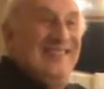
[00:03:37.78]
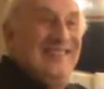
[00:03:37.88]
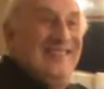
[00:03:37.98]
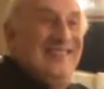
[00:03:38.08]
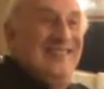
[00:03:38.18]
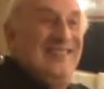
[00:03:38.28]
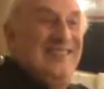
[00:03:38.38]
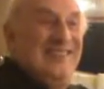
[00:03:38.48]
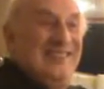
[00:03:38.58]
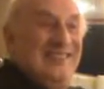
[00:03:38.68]
And
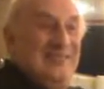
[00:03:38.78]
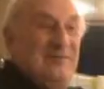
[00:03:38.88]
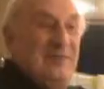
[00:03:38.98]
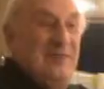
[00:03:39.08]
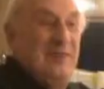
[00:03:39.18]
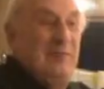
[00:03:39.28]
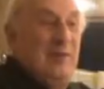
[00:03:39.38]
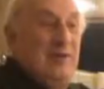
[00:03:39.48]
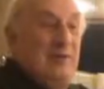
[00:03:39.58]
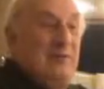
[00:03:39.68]
it
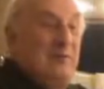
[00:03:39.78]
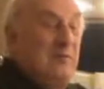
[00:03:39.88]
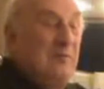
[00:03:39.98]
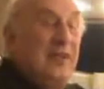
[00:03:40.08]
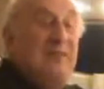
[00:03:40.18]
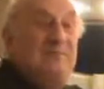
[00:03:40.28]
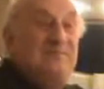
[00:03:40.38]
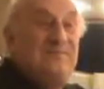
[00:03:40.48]
went on from then.